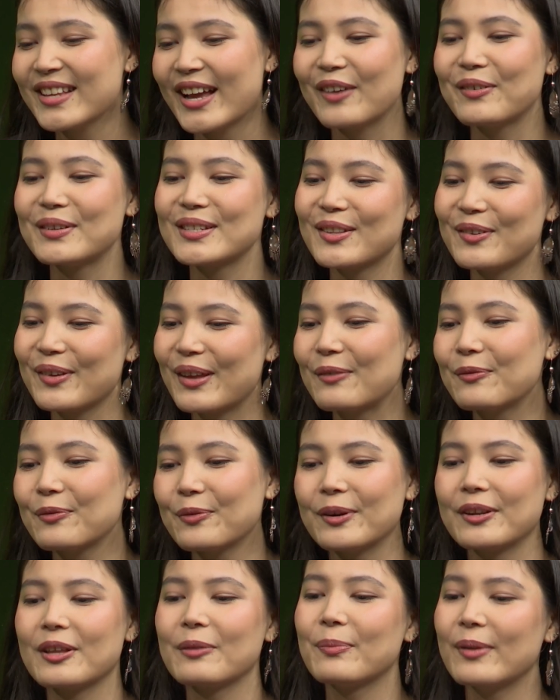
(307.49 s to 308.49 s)
I was looking
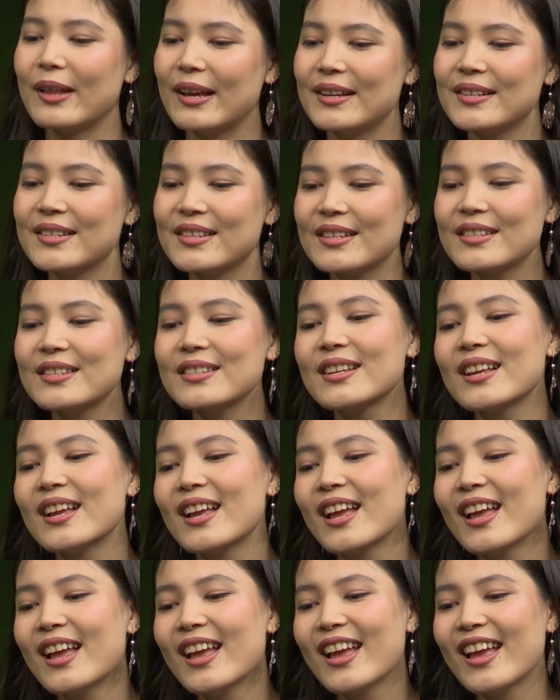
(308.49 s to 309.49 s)
for the places,
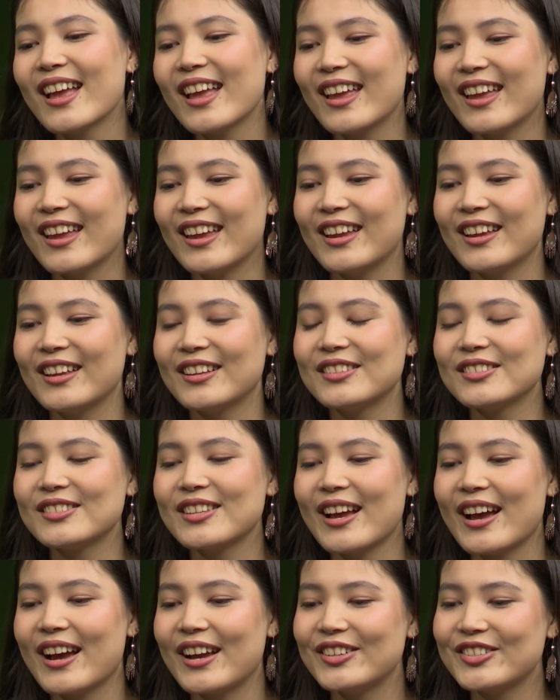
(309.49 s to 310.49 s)
and
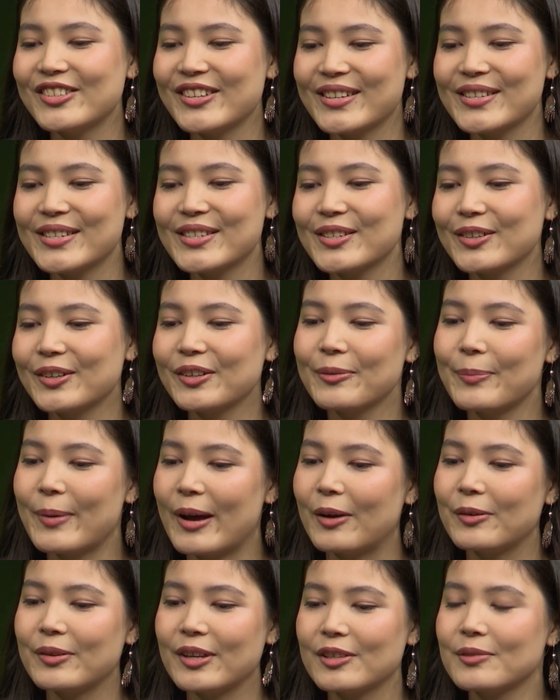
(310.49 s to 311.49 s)
I just told
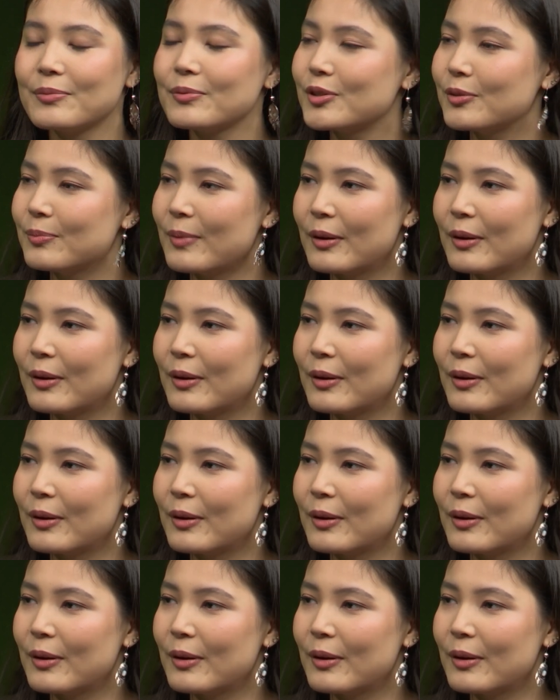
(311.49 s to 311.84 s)
about it to my